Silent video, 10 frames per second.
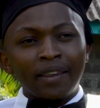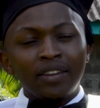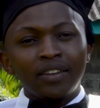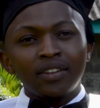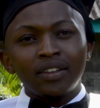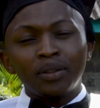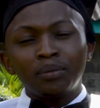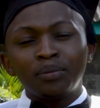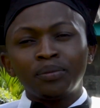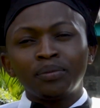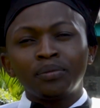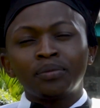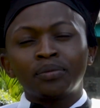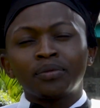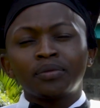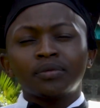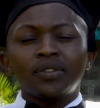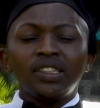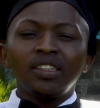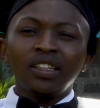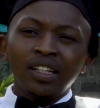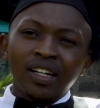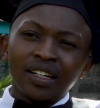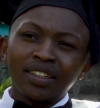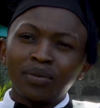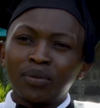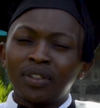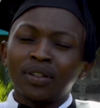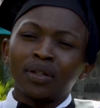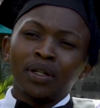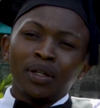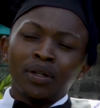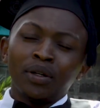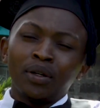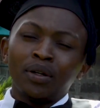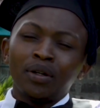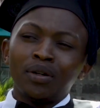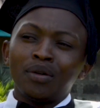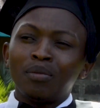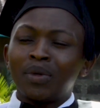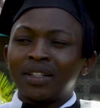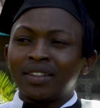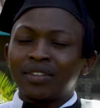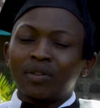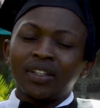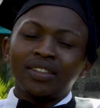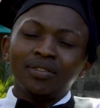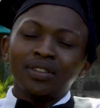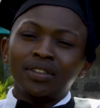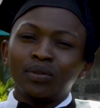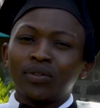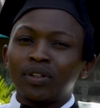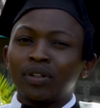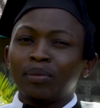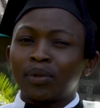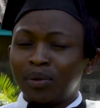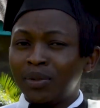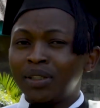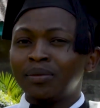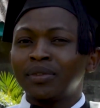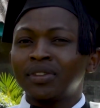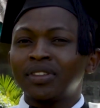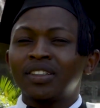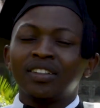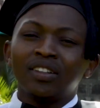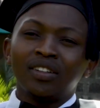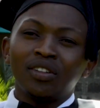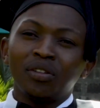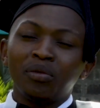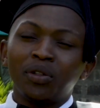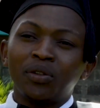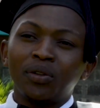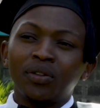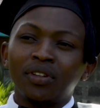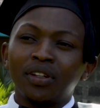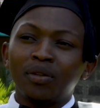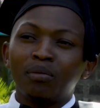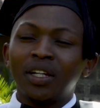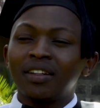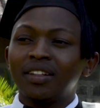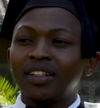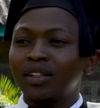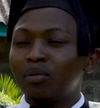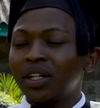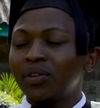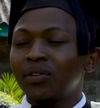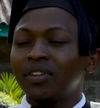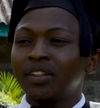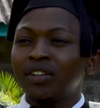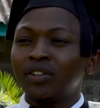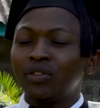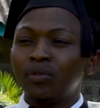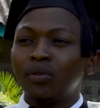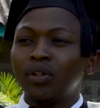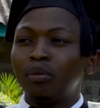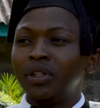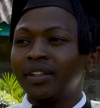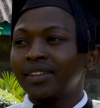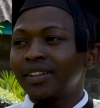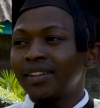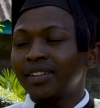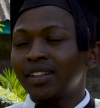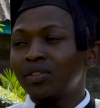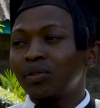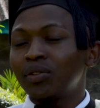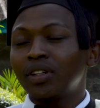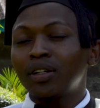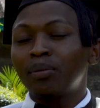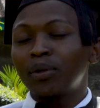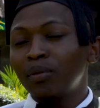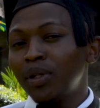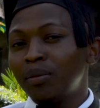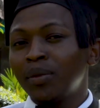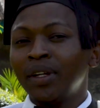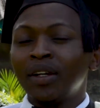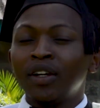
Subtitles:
Yes, at times matters connectivity was a problem because buying the data bundles to do the big research was a problem,